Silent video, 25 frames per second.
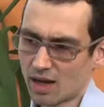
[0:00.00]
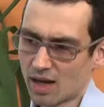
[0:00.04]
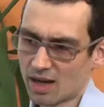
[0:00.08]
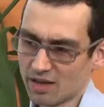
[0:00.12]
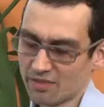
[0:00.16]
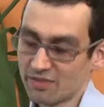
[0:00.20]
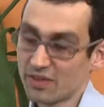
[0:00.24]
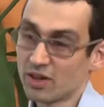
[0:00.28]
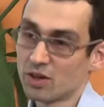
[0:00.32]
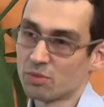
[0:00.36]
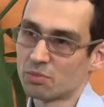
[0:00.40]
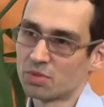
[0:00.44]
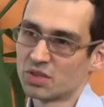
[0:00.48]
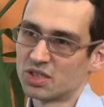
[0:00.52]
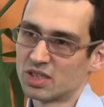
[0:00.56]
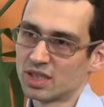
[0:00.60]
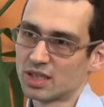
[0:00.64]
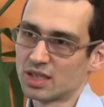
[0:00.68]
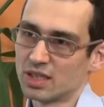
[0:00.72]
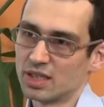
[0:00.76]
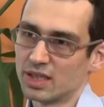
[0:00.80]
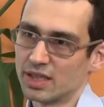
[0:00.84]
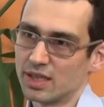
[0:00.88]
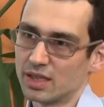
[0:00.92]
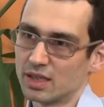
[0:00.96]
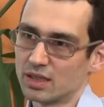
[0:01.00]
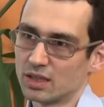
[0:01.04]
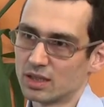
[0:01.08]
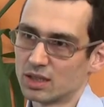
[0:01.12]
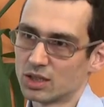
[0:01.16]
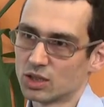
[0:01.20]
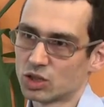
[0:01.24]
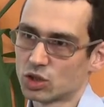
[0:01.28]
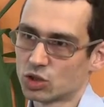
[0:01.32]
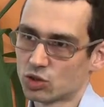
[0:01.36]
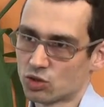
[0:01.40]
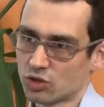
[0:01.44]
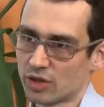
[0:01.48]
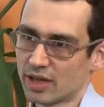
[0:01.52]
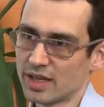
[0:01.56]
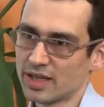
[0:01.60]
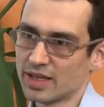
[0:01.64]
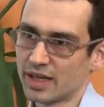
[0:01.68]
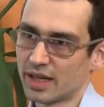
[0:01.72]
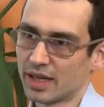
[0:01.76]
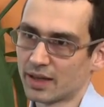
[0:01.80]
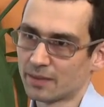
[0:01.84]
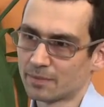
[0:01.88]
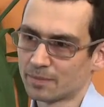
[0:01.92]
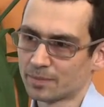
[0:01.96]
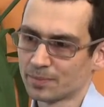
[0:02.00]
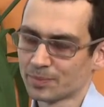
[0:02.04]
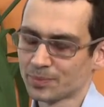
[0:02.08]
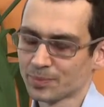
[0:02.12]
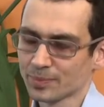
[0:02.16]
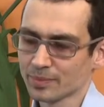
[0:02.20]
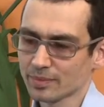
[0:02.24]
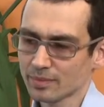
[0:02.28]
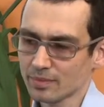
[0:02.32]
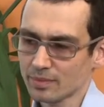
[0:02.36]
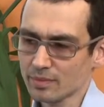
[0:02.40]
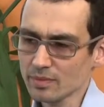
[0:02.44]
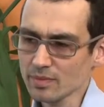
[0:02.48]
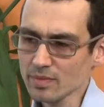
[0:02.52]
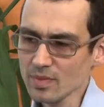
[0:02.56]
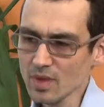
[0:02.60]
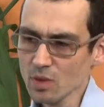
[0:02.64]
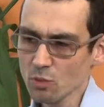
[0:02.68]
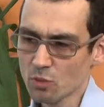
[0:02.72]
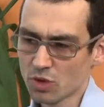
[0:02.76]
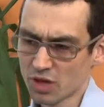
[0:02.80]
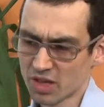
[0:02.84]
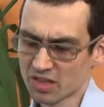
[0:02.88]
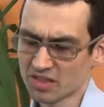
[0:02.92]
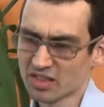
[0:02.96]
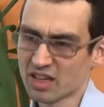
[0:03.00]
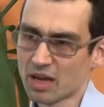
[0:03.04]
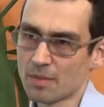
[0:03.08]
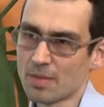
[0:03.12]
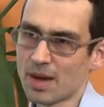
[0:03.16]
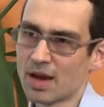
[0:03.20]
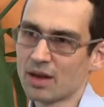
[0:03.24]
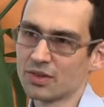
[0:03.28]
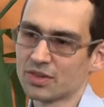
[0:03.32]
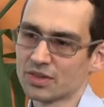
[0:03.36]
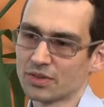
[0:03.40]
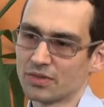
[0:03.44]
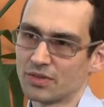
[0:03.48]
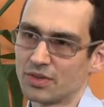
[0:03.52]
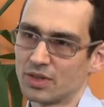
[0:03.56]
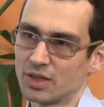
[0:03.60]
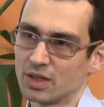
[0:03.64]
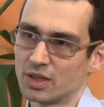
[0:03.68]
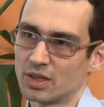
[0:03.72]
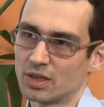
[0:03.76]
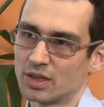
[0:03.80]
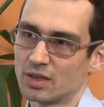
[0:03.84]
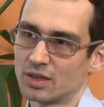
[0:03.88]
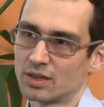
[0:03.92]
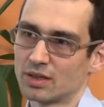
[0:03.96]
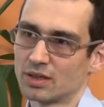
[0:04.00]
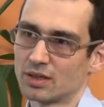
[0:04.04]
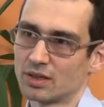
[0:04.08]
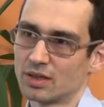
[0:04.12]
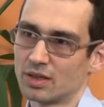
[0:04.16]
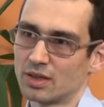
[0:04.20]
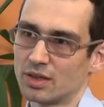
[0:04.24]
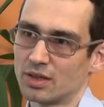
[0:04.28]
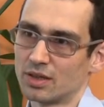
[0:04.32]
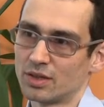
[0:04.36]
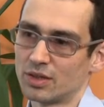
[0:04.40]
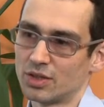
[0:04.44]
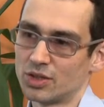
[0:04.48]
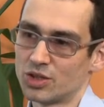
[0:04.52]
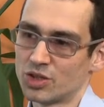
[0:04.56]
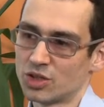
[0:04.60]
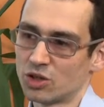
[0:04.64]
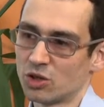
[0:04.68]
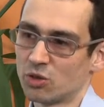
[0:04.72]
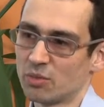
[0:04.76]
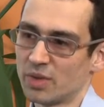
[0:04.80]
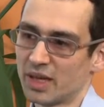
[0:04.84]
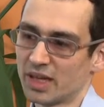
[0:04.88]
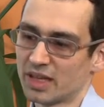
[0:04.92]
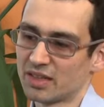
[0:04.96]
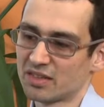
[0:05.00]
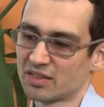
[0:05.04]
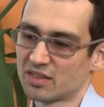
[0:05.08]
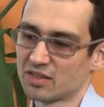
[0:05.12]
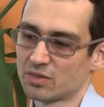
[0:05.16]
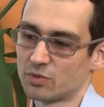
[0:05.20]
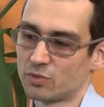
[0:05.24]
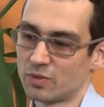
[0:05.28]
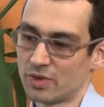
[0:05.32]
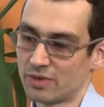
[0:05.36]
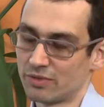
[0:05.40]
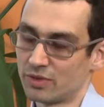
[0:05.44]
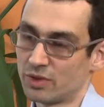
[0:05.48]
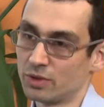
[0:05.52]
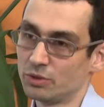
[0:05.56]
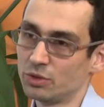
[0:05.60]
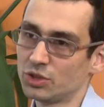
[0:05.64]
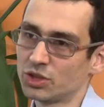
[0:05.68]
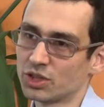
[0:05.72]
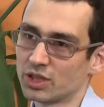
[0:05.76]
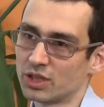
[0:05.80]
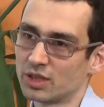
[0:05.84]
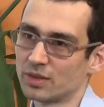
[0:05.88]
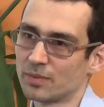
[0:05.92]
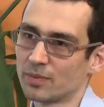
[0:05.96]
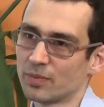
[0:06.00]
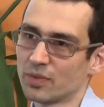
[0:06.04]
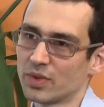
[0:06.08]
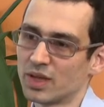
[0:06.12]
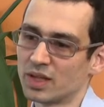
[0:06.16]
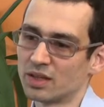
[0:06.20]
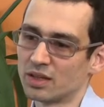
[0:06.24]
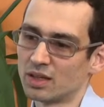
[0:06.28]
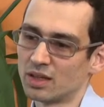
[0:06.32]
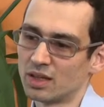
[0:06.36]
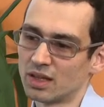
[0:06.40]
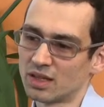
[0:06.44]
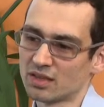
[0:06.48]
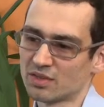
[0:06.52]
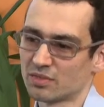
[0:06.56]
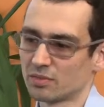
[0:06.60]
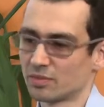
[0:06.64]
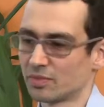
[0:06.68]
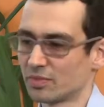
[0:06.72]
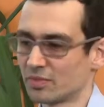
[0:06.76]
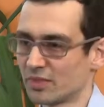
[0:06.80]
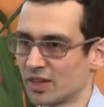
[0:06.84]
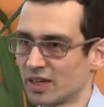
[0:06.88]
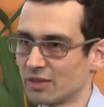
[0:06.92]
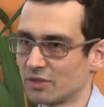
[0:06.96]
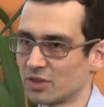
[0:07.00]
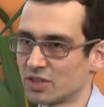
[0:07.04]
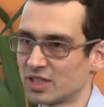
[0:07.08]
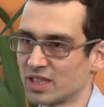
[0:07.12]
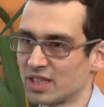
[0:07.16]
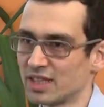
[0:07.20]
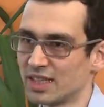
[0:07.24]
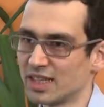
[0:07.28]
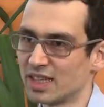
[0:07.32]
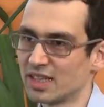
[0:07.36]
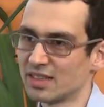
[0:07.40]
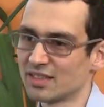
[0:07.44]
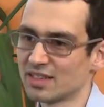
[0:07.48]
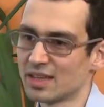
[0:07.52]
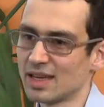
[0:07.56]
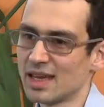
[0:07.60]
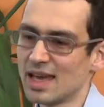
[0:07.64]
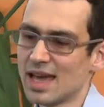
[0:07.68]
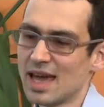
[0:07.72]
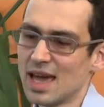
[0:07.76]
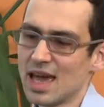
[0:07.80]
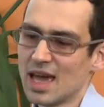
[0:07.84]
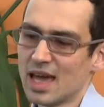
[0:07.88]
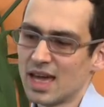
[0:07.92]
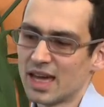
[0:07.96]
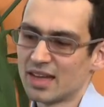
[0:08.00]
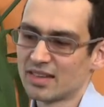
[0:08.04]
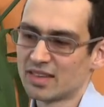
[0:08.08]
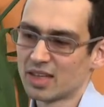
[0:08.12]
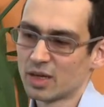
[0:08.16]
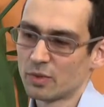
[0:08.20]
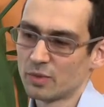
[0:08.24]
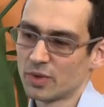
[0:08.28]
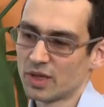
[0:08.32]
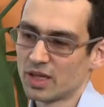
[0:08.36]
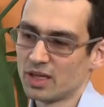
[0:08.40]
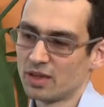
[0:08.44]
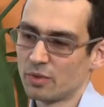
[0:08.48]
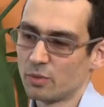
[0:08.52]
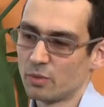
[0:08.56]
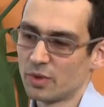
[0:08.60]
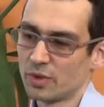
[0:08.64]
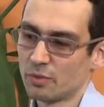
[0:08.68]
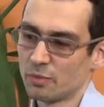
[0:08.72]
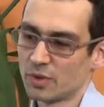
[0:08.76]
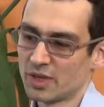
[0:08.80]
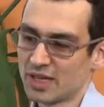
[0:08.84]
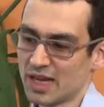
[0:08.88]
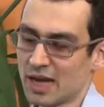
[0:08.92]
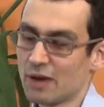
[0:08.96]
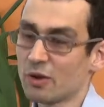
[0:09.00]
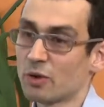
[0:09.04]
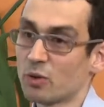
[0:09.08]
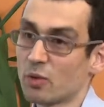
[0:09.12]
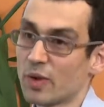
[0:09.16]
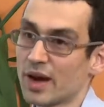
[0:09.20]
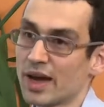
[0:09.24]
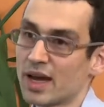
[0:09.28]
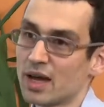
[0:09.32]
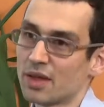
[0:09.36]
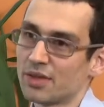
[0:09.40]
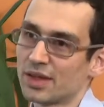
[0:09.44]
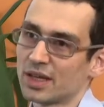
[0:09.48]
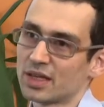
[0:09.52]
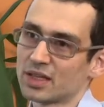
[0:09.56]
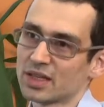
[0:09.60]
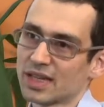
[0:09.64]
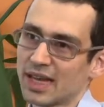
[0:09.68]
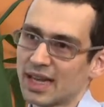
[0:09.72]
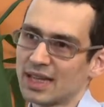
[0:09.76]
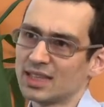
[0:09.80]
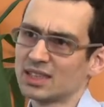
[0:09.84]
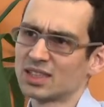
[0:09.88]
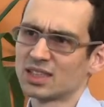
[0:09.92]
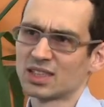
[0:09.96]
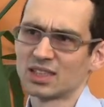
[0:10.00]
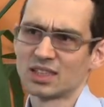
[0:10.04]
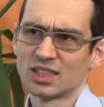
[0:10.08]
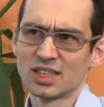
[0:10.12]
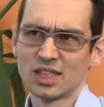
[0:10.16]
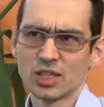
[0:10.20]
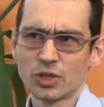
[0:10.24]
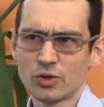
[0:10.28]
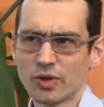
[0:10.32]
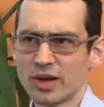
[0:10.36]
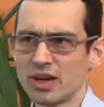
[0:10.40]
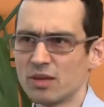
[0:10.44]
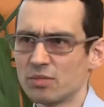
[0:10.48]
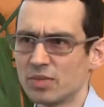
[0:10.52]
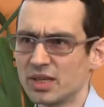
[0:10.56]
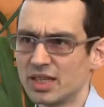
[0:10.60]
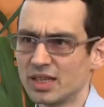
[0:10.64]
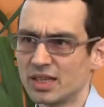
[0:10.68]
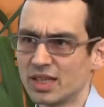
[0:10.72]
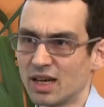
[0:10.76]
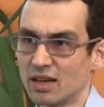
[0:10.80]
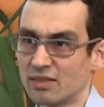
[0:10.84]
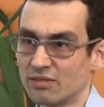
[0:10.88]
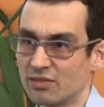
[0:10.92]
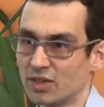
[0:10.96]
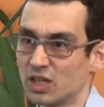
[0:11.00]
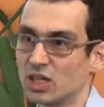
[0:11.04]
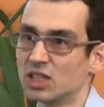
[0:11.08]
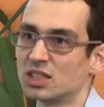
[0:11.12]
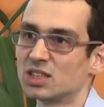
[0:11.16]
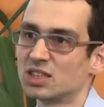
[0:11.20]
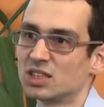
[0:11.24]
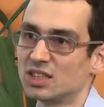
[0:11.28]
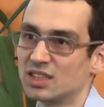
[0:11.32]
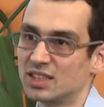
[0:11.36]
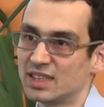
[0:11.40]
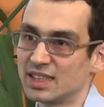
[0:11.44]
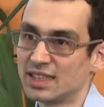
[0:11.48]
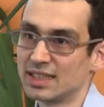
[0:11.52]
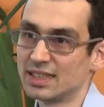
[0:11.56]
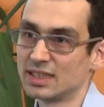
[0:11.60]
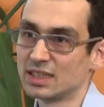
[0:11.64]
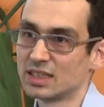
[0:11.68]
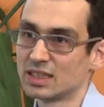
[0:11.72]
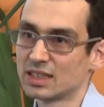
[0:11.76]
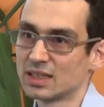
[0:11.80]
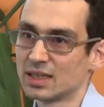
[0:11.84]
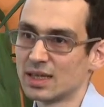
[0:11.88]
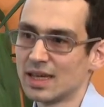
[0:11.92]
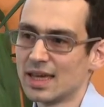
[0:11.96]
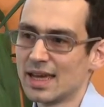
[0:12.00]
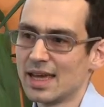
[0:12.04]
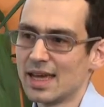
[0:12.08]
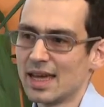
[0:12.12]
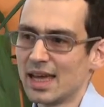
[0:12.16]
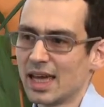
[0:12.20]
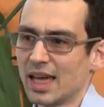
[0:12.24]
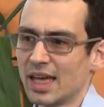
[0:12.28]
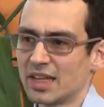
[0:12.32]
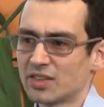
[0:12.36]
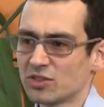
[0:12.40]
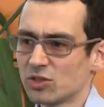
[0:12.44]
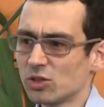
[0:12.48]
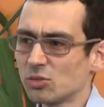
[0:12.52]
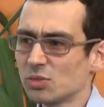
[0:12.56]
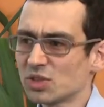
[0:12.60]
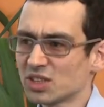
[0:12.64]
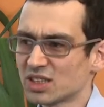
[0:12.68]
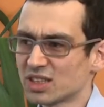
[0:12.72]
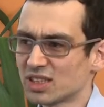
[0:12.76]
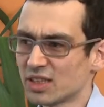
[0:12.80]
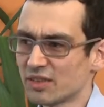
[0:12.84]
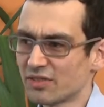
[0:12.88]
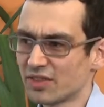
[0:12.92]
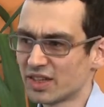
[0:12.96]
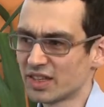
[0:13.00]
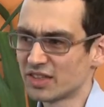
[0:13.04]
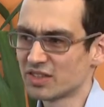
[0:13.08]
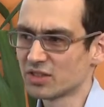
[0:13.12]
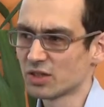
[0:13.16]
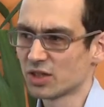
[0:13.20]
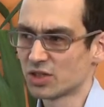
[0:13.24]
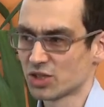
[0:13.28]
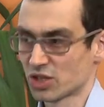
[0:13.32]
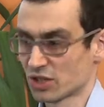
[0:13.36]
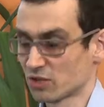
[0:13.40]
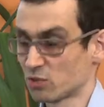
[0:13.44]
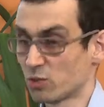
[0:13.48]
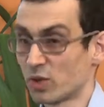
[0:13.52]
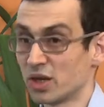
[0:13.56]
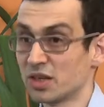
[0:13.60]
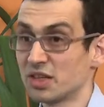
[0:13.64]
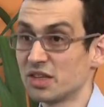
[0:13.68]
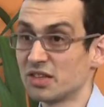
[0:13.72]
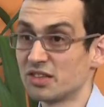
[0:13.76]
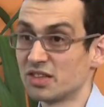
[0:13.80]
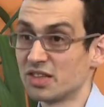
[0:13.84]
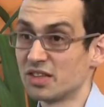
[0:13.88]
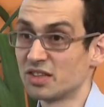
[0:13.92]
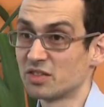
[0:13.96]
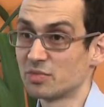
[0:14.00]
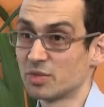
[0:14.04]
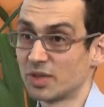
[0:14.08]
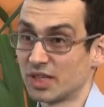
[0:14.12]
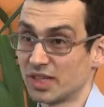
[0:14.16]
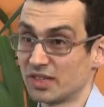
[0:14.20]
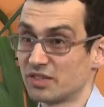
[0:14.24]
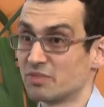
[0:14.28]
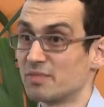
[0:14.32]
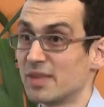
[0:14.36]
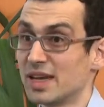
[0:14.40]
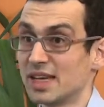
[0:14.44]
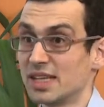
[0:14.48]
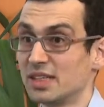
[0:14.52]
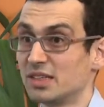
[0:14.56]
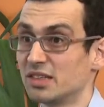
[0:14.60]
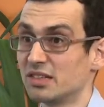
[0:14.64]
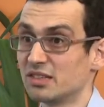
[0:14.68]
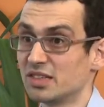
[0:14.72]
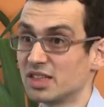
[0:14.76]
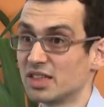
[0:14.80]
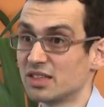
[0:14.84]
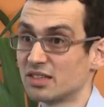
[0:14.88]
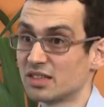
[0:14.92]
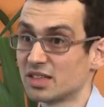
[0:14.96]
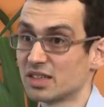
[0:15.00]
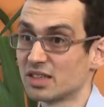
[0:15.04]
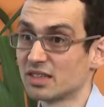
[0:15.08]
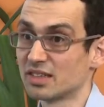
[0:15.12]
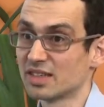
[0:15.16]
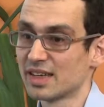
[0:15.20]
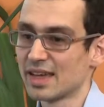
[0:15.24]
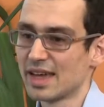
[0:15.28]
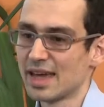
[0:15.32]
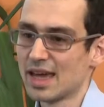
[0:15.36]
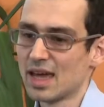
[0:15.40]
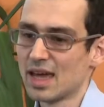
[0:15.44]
I found particularly striking what has come out of the genomics revolution in the last 5 or 10 years is that we're now aware that cancer is an incredibly diverse disease. It's almost as if it's not just one disease, but it's many diseases.